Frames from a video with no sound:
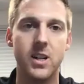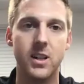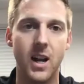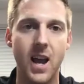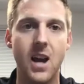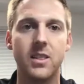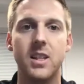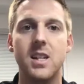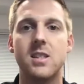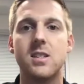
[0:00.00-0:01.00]
a lot of
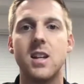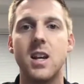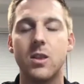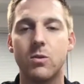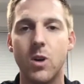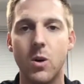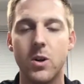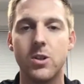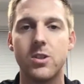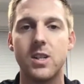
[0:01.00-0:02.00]
athletes and
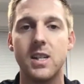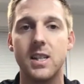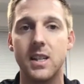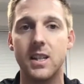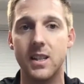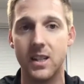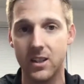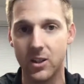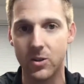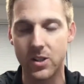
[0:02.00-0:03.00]
throwers in the in the
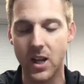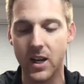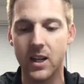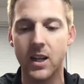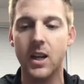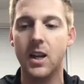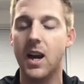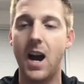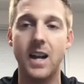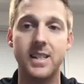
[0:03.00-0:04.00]
clinical setting.
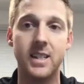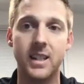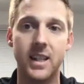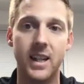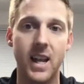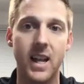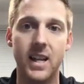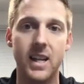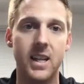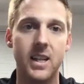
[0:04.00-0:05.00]
I didn't get
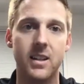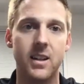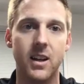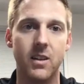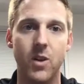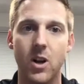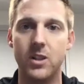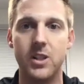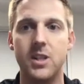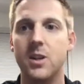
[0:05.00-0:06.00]
any
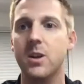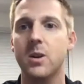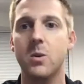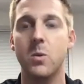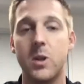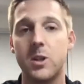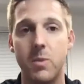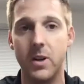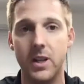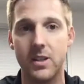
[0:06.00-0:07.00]
volunteer or
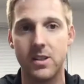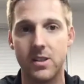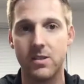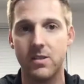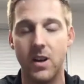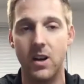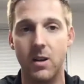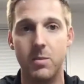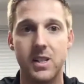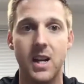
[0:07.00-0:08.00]
experience uh,
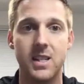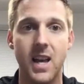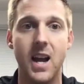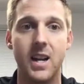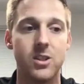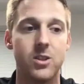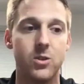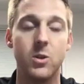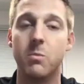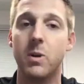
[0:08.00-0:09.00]
besides that as a
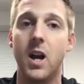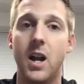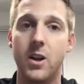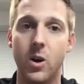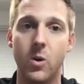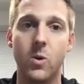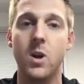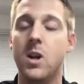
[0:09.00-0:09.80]
student, but I know